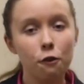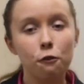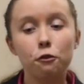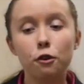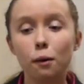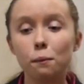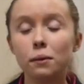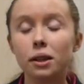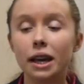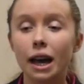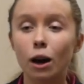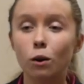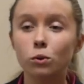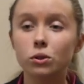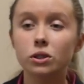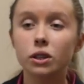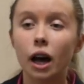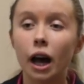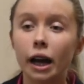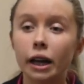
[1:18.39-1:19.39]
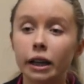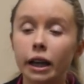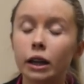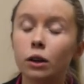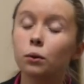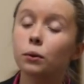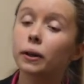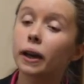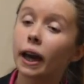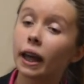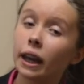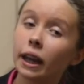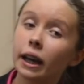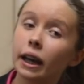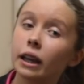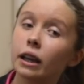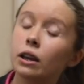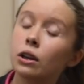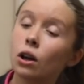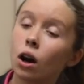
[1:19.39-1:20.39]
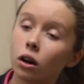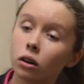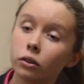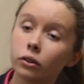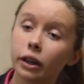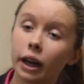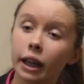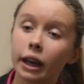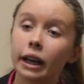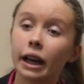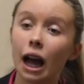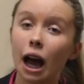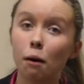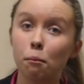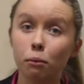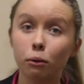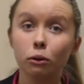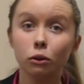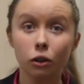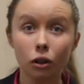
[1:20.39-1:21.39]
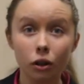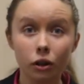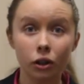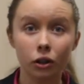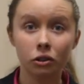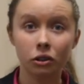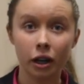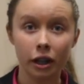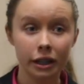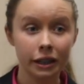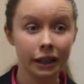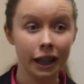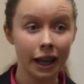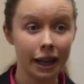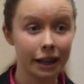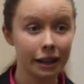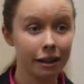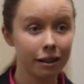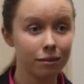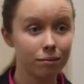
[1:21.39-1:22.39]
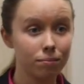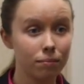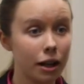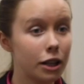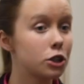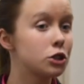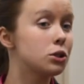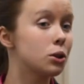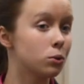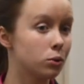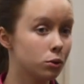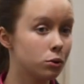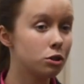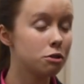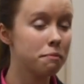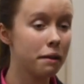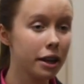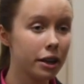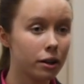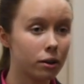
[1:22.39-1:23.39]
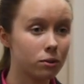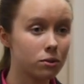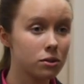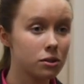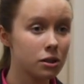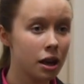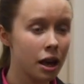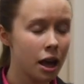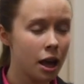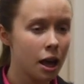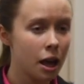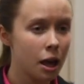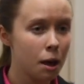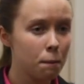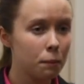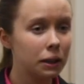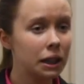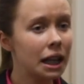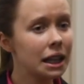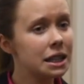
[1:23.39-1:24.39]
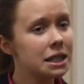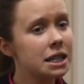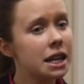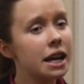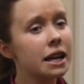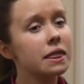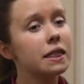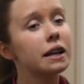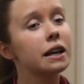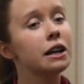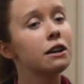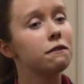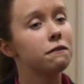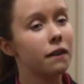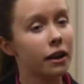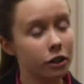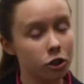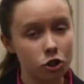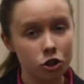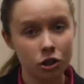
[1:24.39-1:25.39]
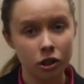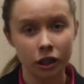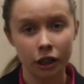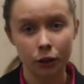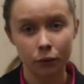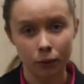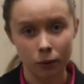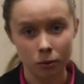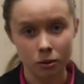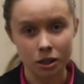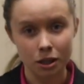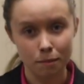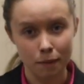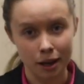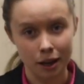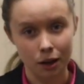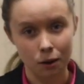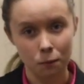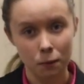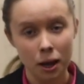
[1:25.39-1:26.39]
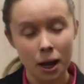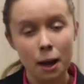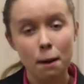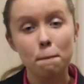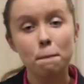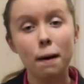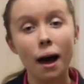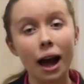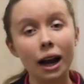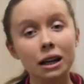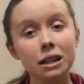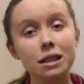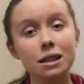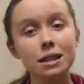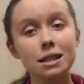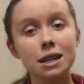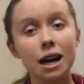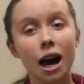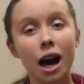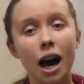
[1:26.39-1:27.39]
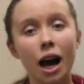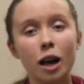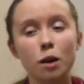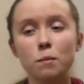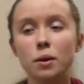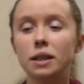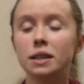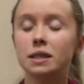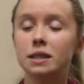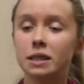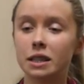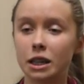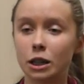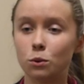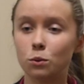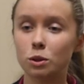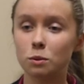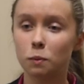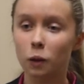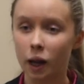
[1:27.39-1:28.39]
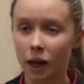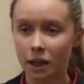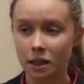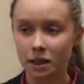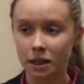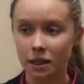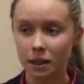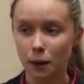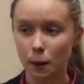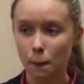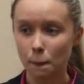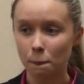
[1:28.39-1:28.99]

From the outside, an organic and a non-organic apple look a lot alike, and so do tomatoes. But let's take the conventionally grown tomato back to the time its seed was planted.